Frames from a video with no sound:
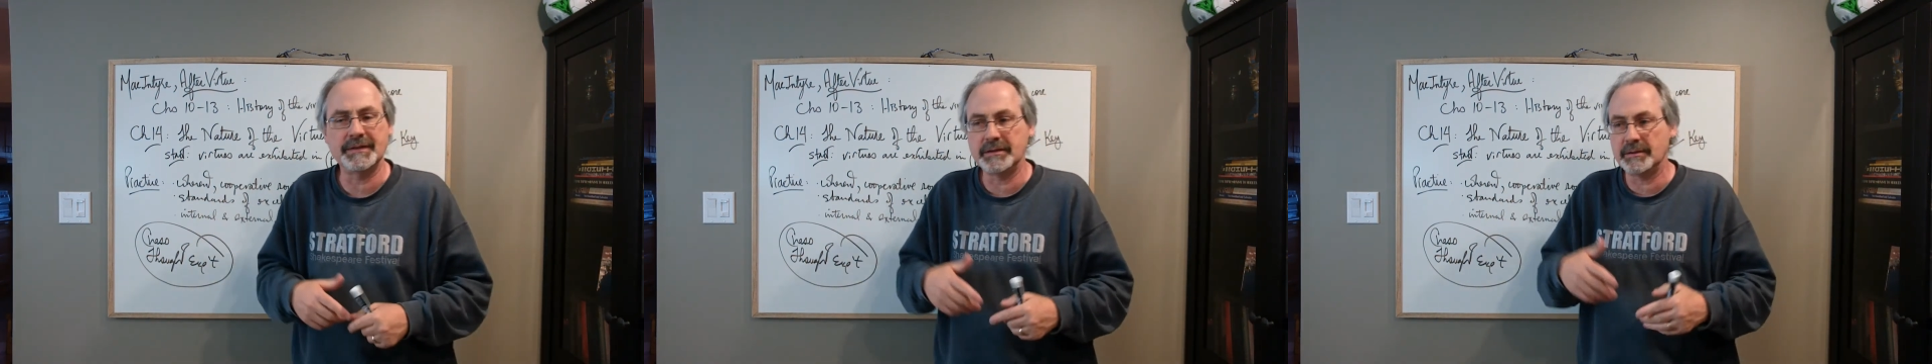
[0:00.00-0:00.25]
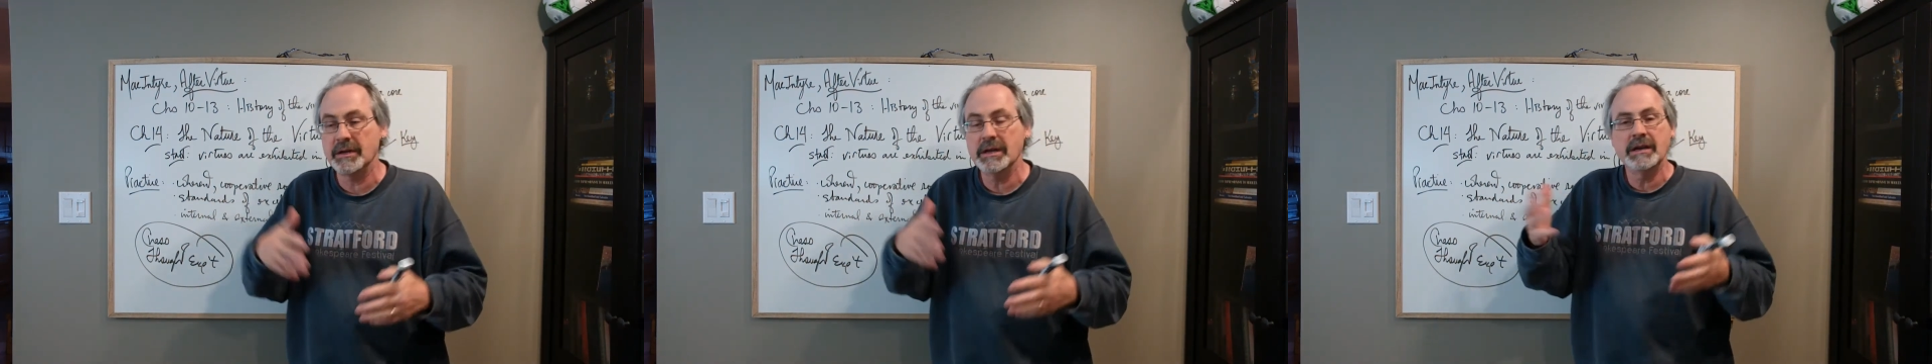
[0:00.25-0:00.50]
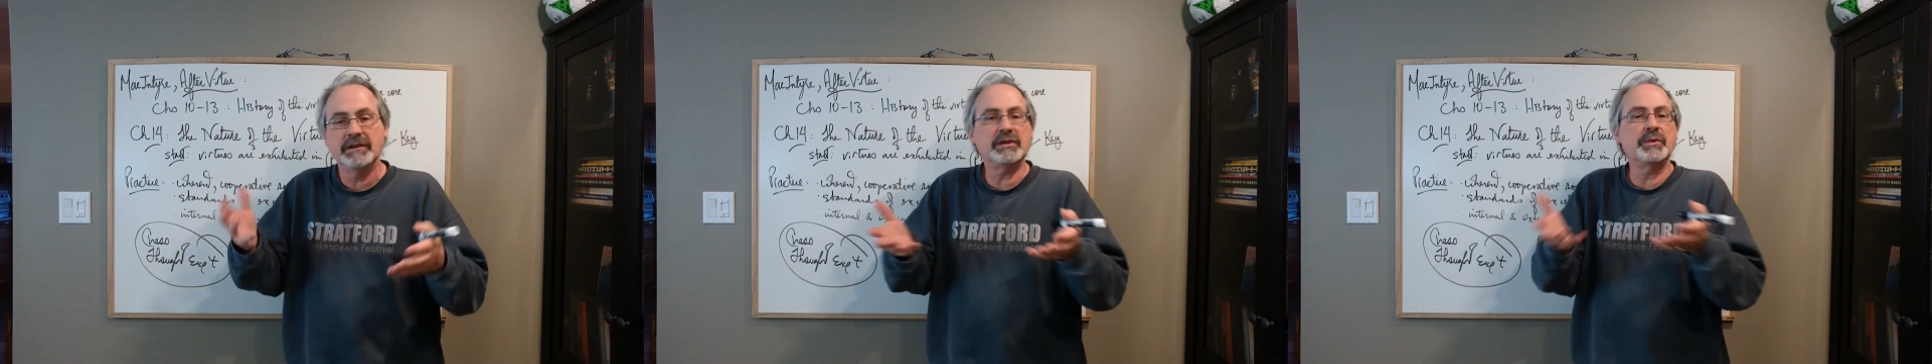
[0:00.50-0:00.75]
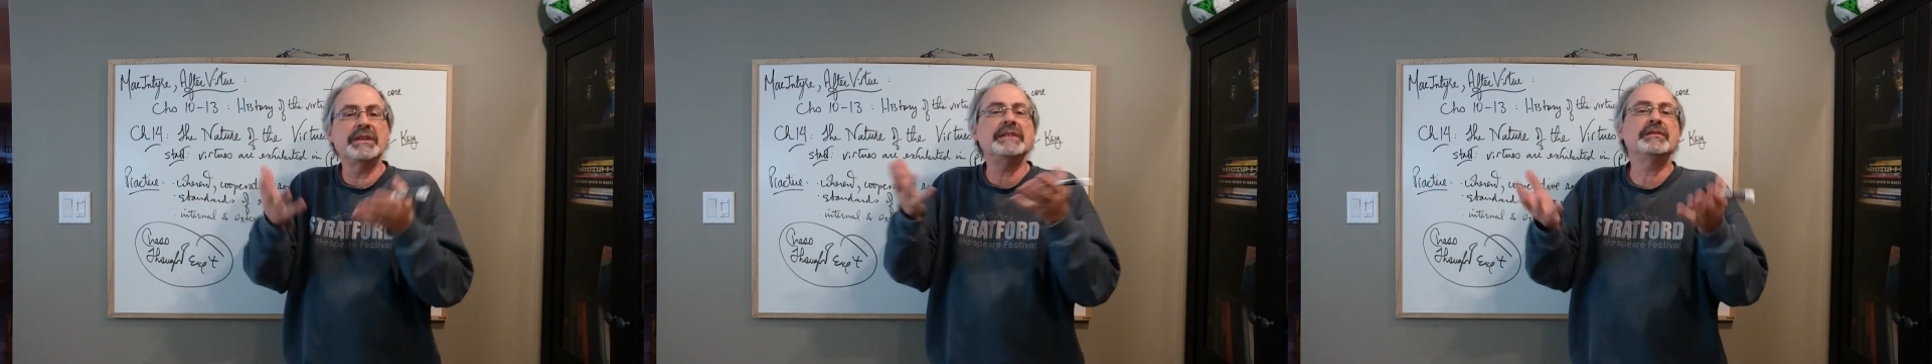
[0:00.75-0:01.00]
There, so
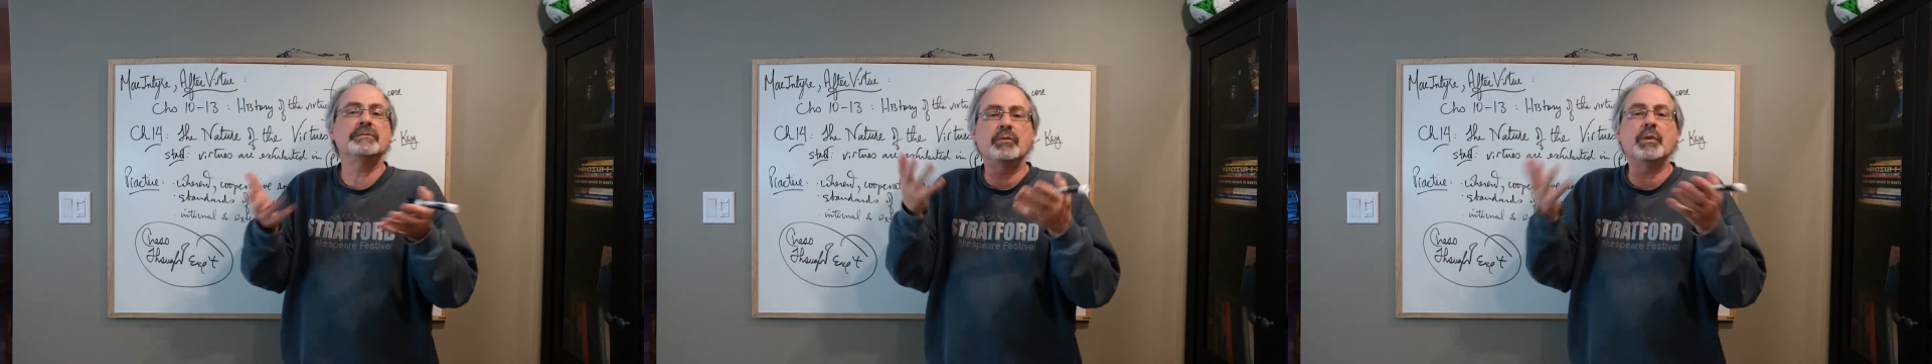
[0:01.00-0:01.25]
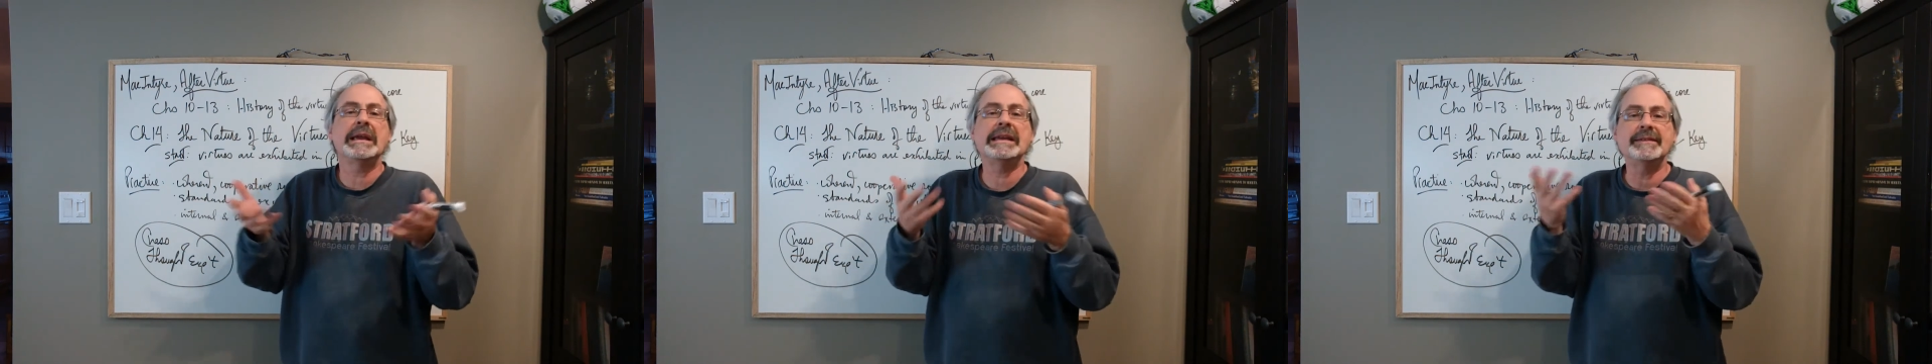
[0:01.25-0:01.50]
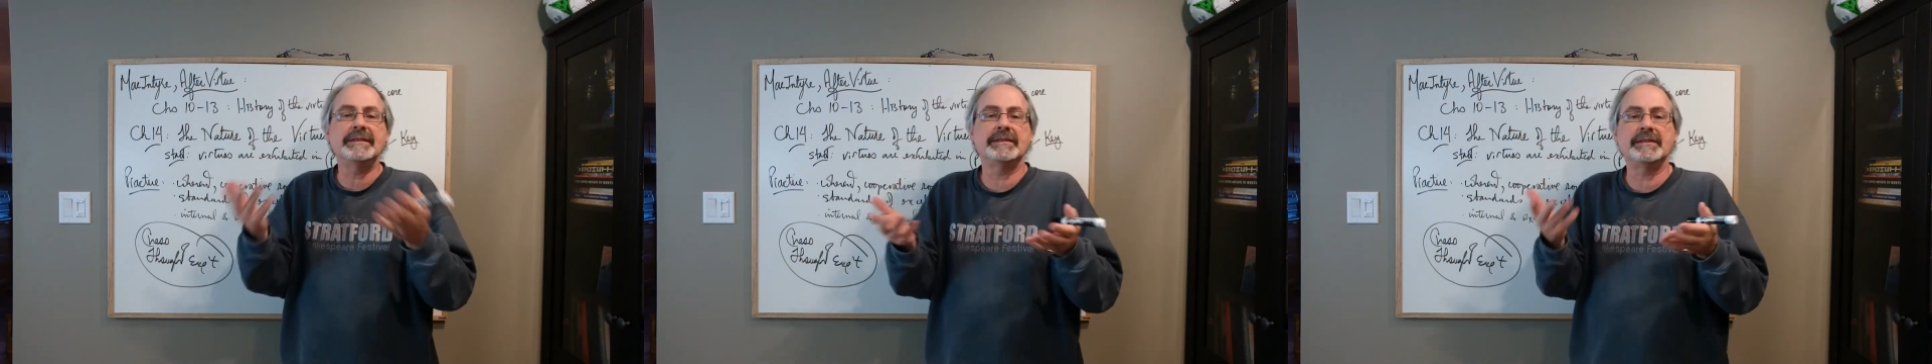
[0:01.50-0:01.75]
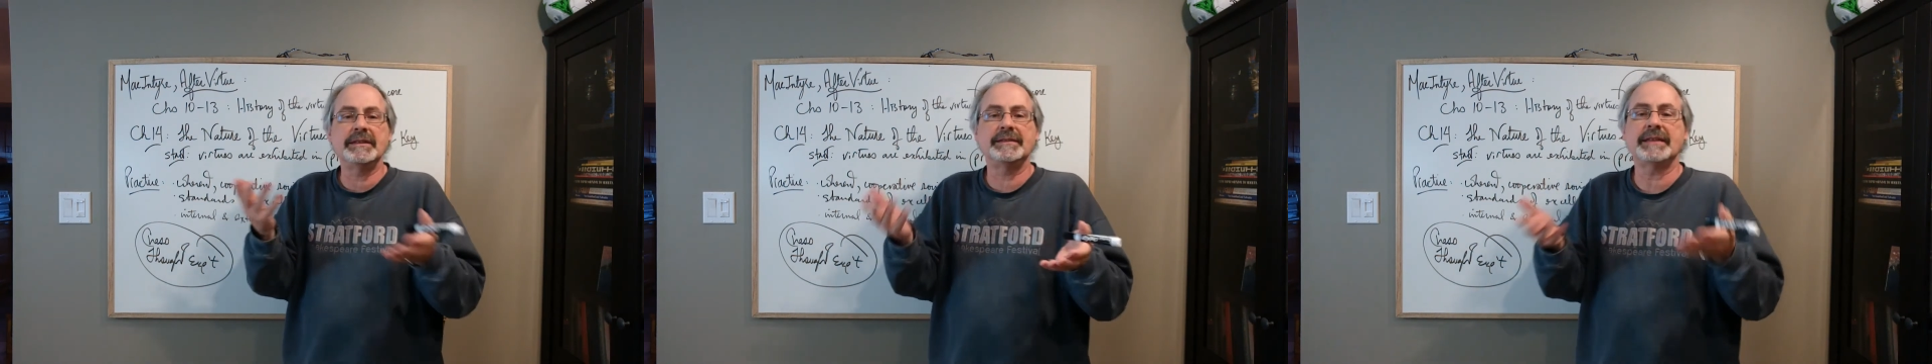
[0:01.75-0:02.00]
this
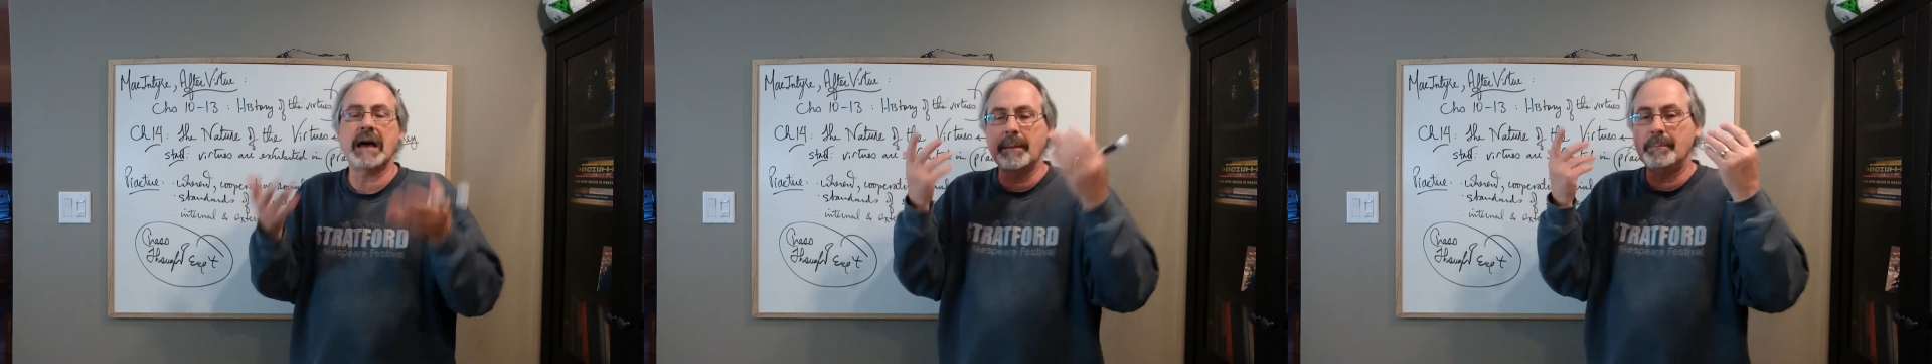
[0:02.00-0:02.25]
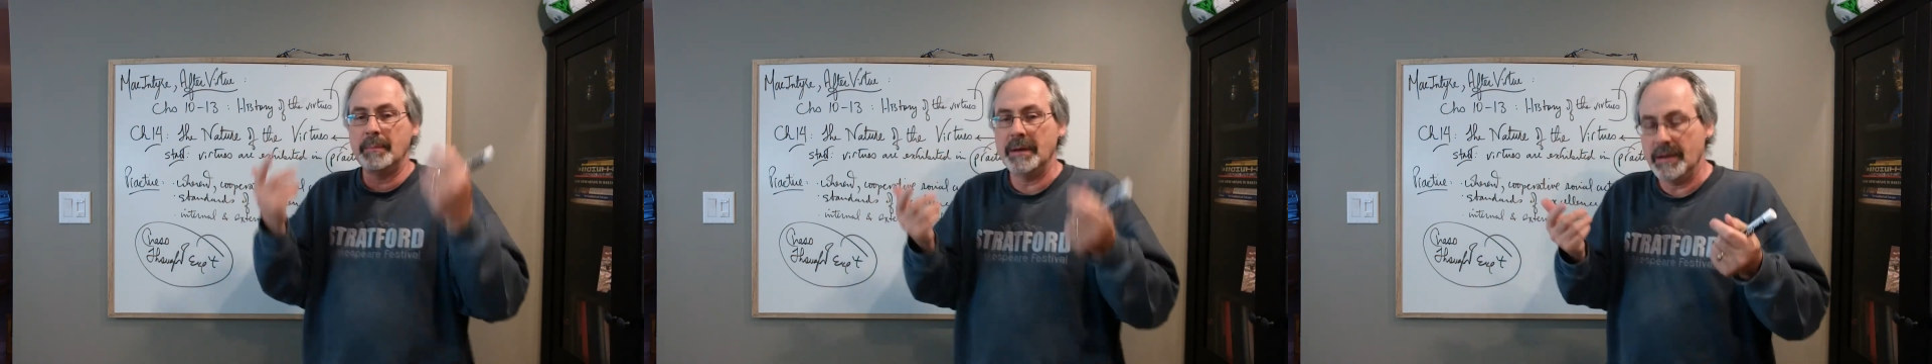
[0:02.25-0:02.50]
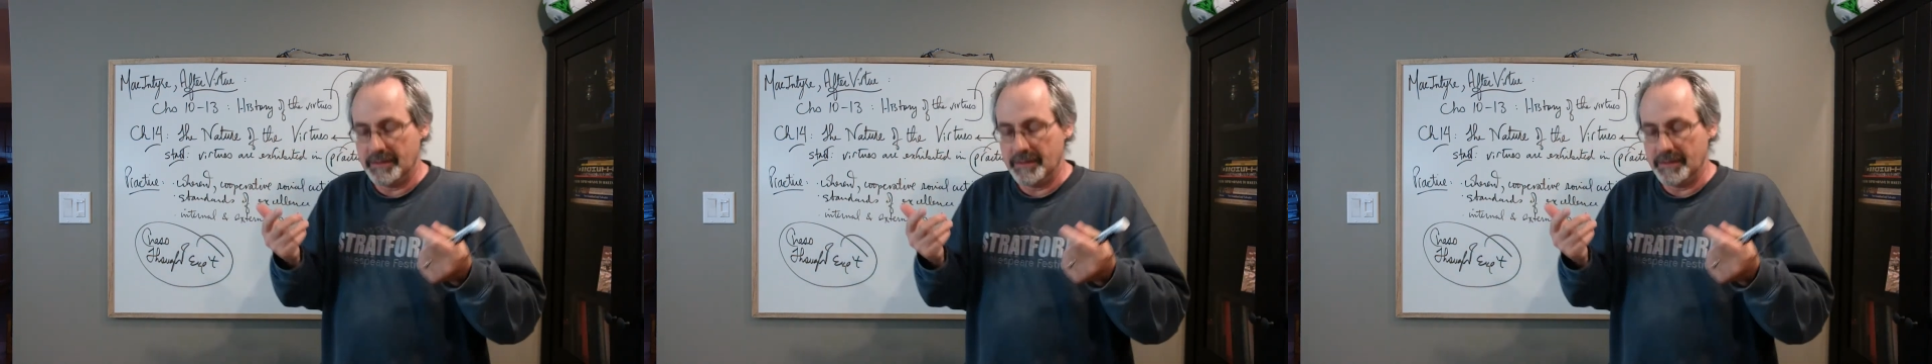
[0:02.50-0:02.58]
raises this up.